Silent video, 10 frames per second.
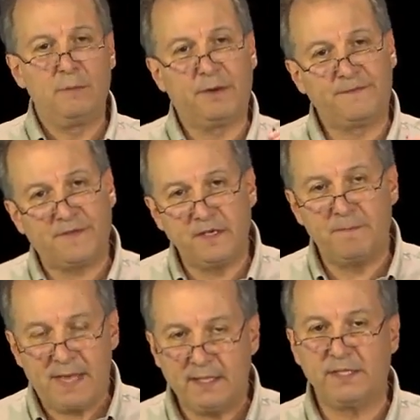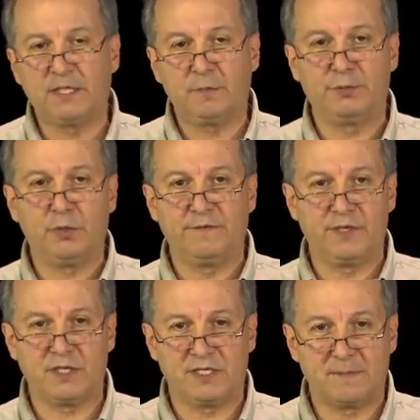But fundamentally, computer
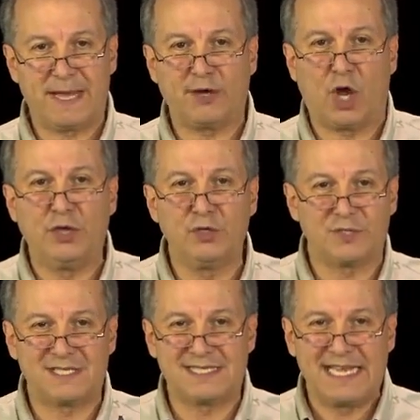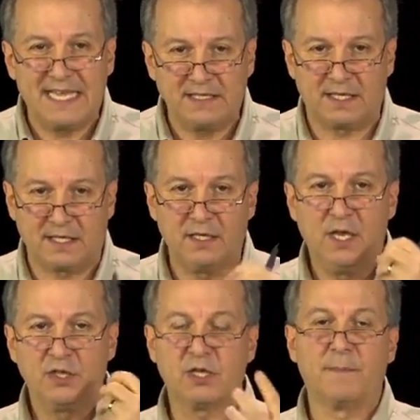vision is about understanding
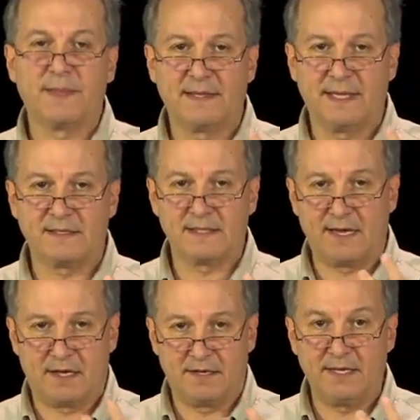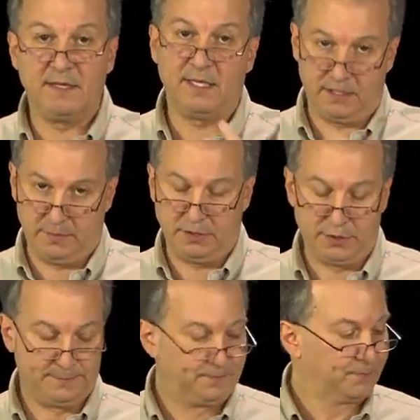something that's in the image.